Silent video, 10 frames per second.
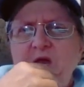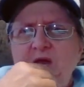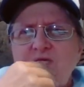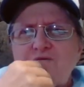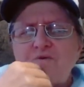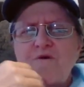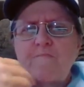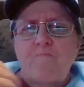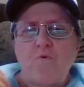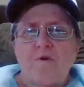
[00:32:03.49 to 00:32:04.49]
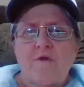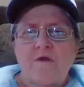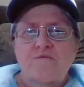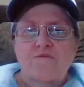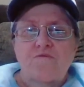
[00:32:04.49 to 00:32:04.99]
it's really important to
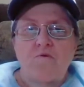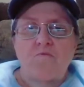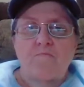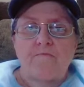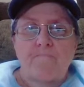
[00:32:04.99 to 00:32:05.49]
get to know